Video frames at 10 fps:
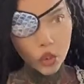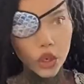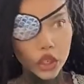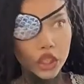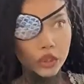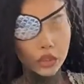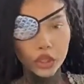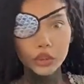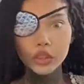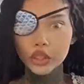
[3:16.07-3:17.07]
What could it
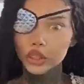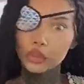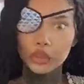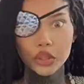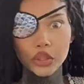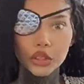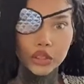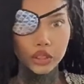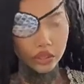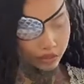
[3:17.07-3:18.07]
be? What could it
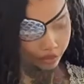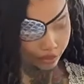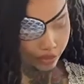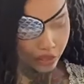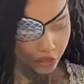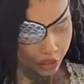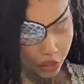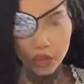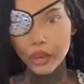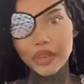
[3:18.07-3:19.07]
be?
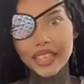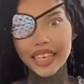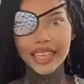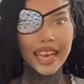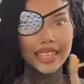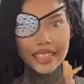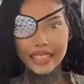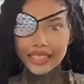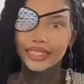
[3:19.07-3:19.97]
Oh, give me a second, guys.